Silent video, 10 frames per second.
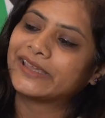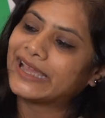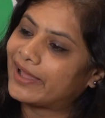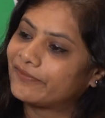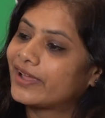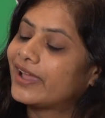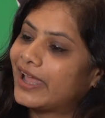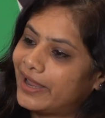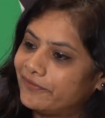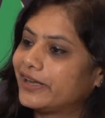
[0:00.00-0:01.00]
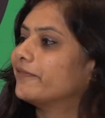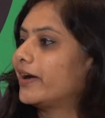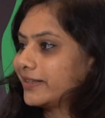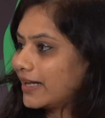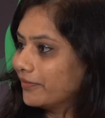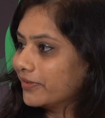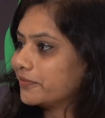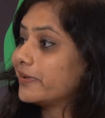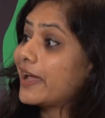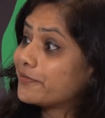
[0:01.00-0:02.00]
We have everyone
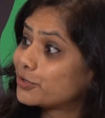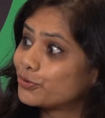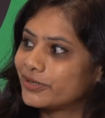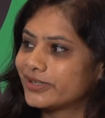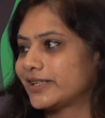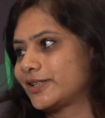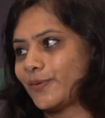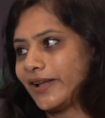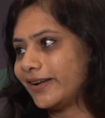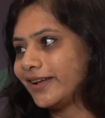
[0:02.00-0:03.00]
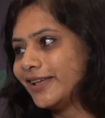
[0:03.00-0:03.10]
covered. We have students as well.